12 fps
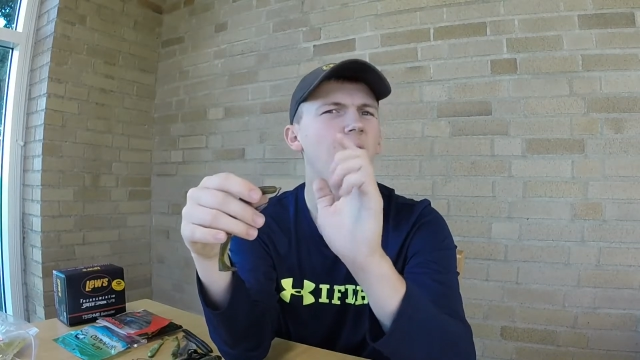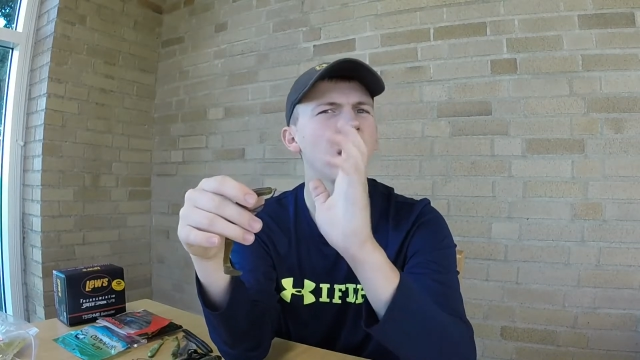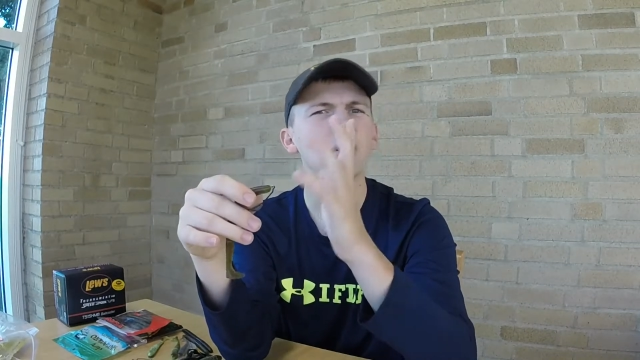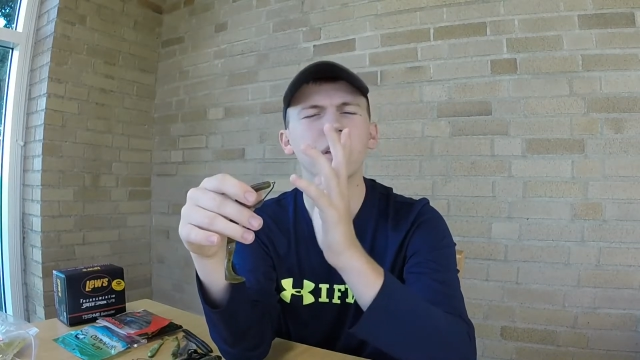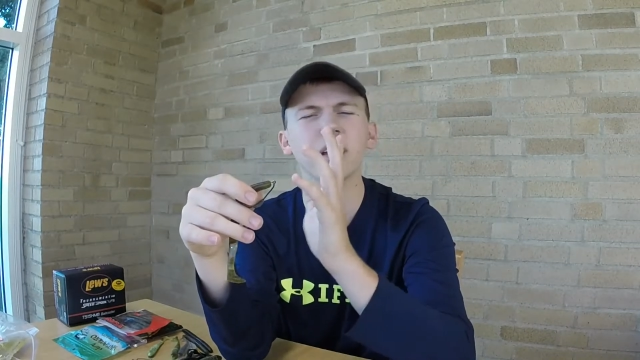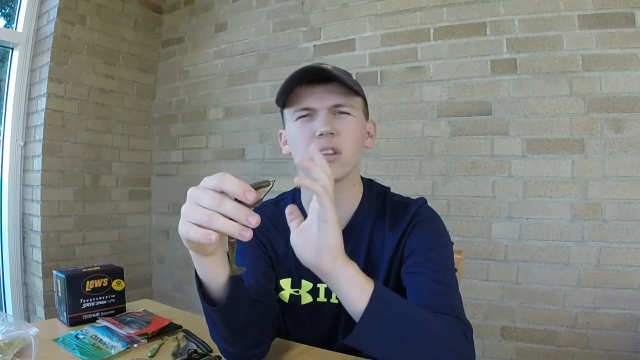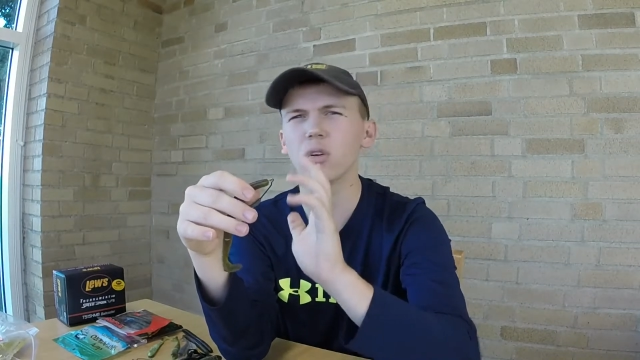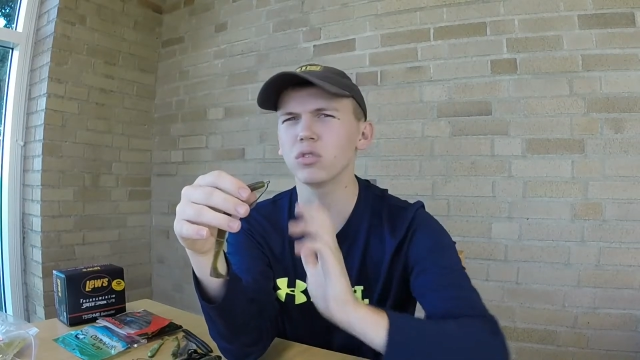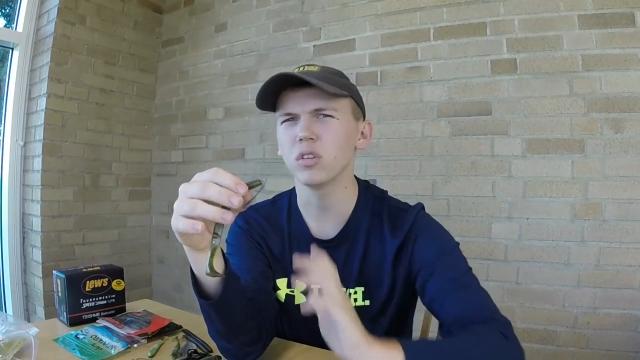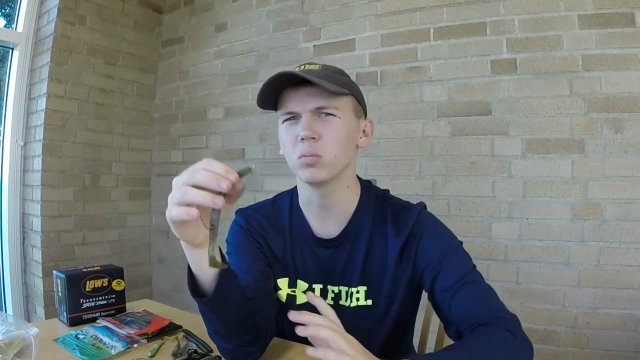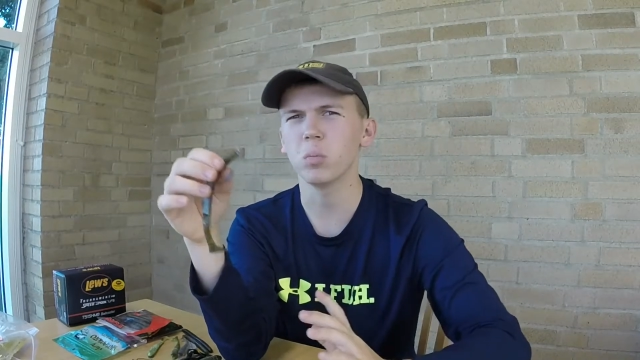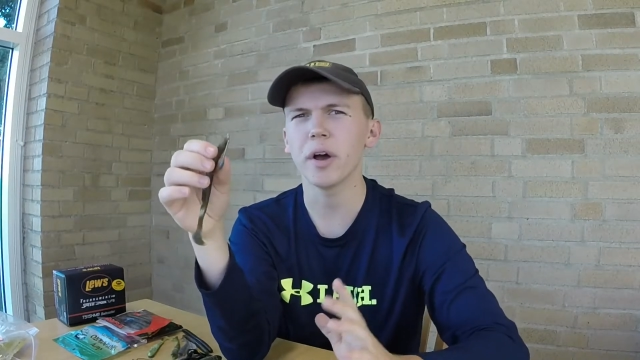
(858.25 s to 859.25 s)
I don't like
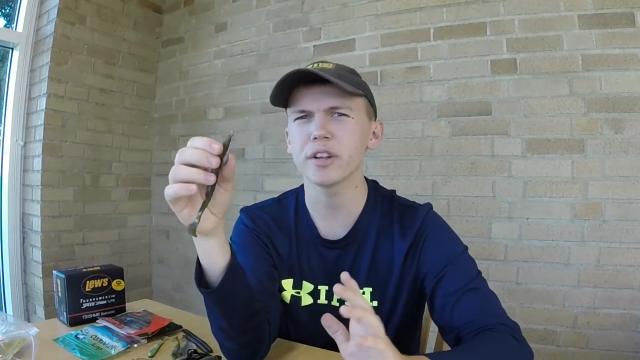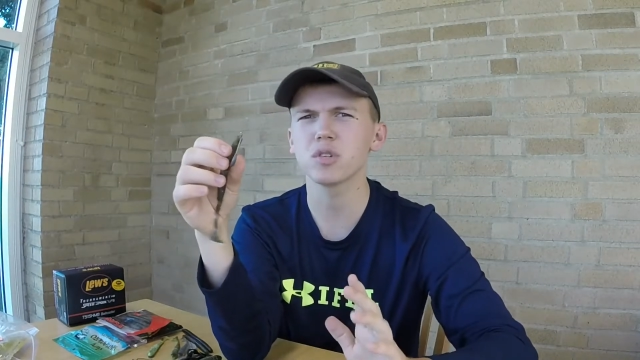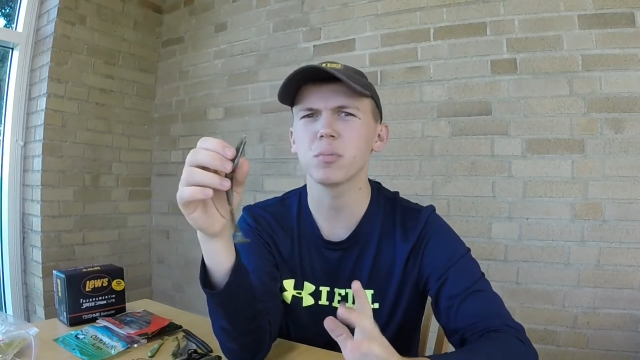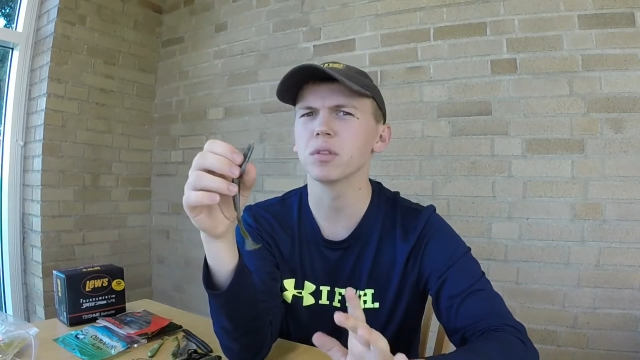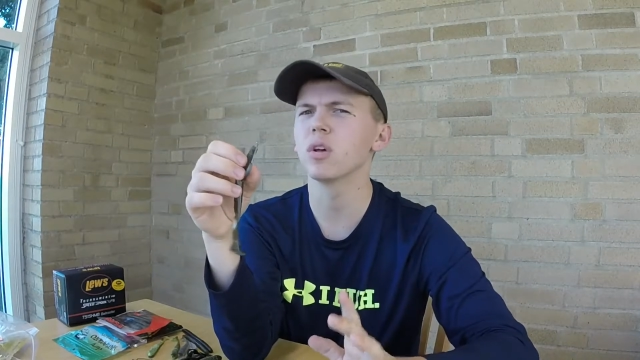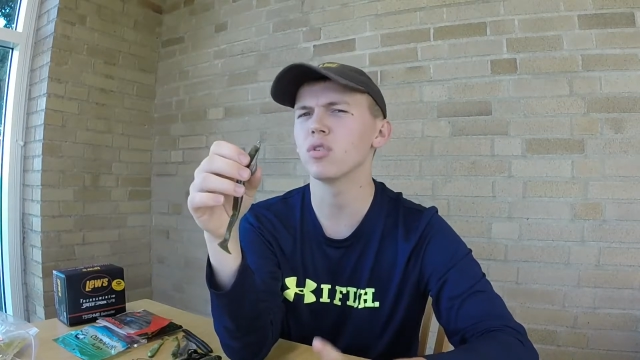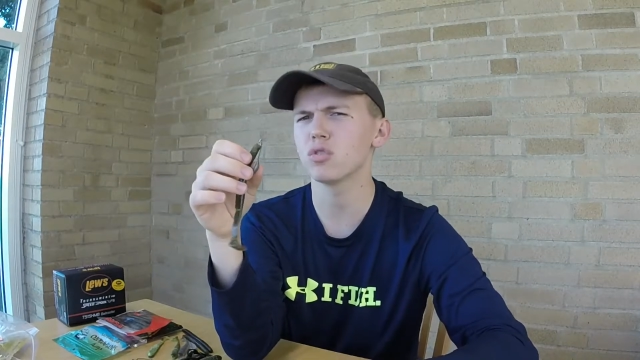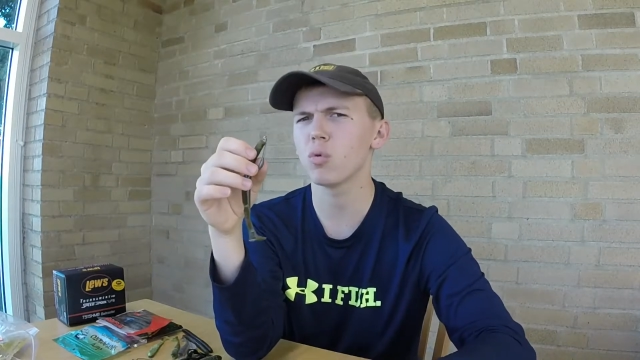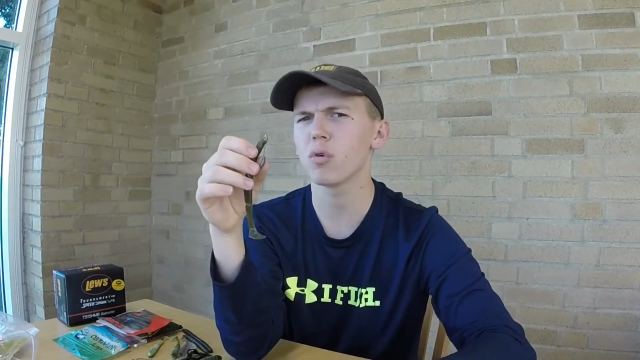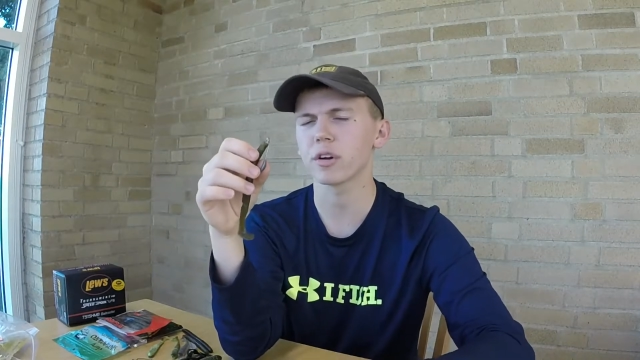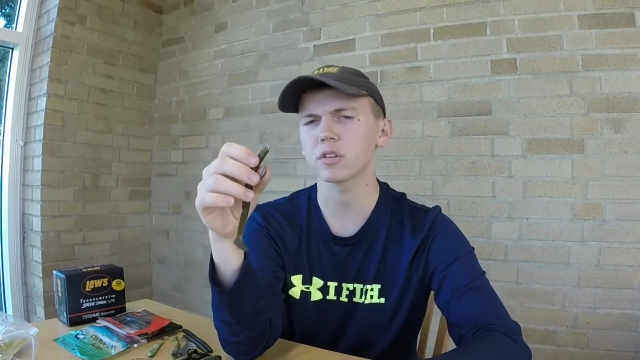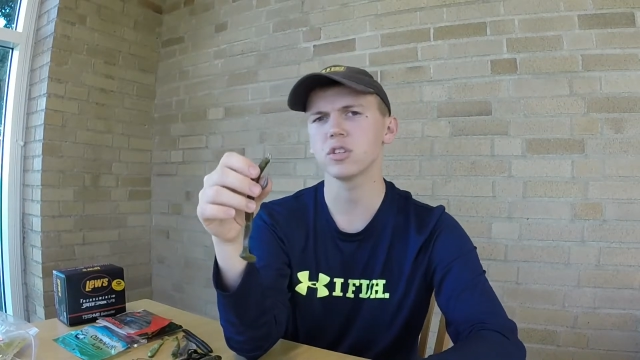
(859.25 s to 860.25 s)
those as much, but those will
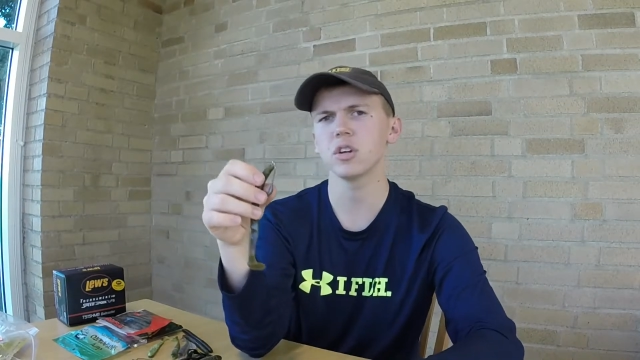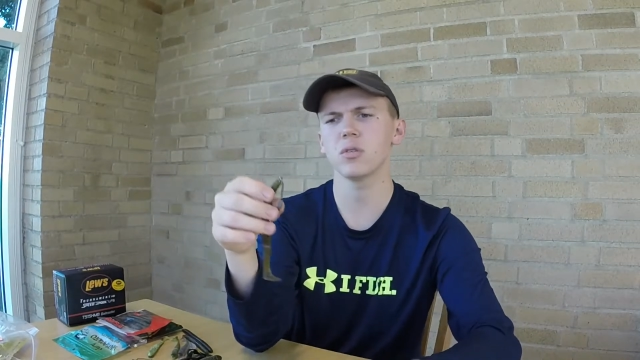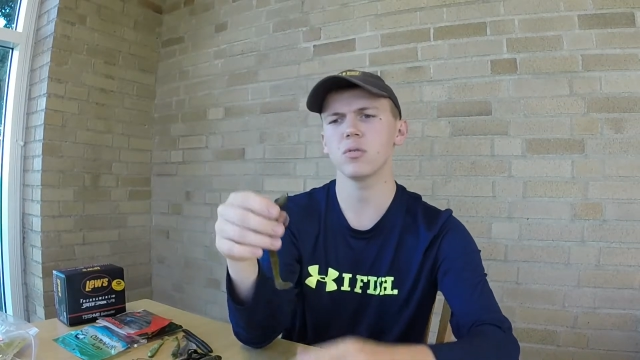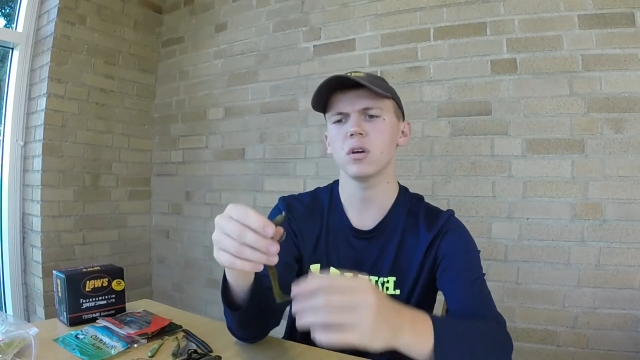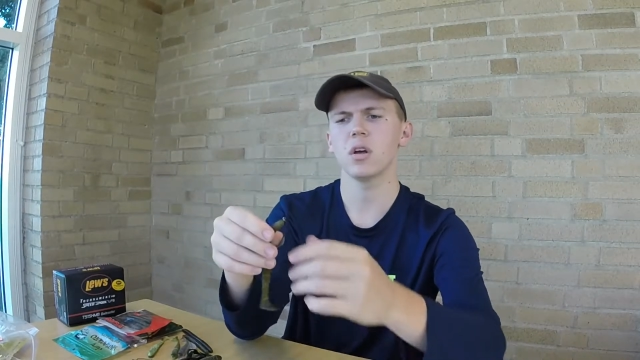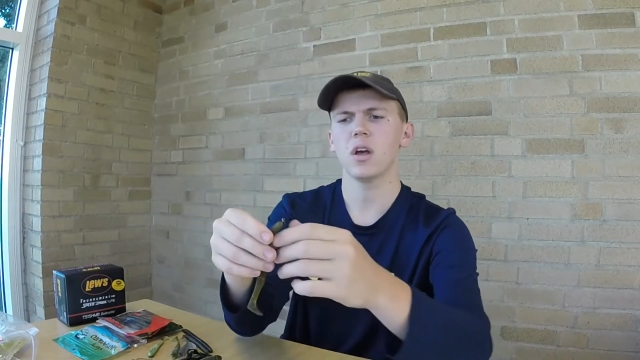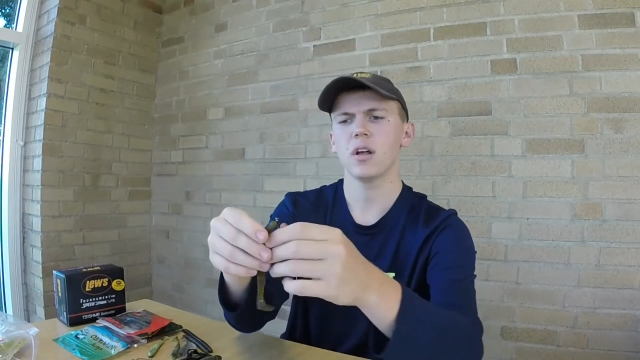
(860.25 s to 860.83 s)
work too.